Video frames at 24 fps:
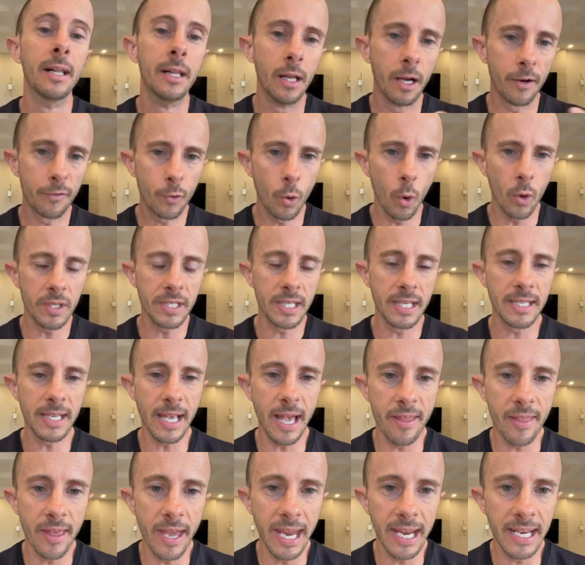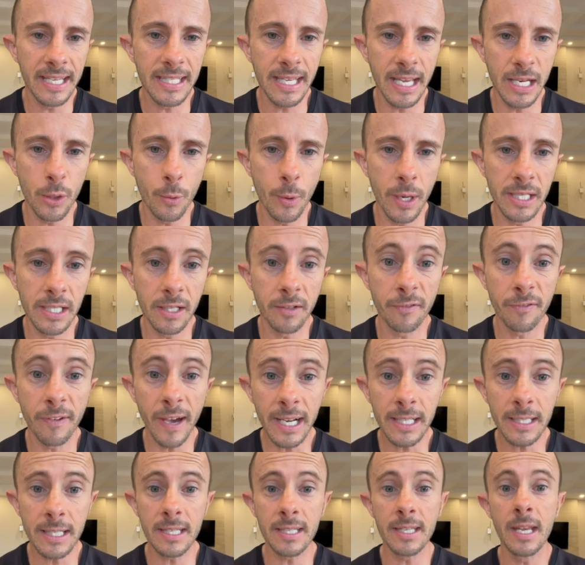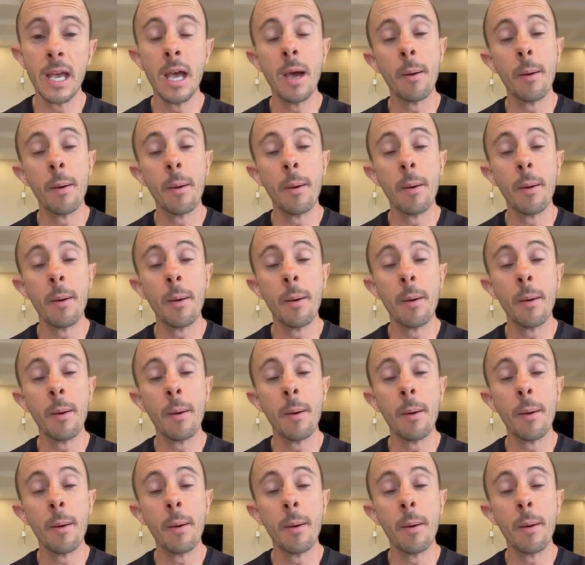Of course, there's other extenuating factors.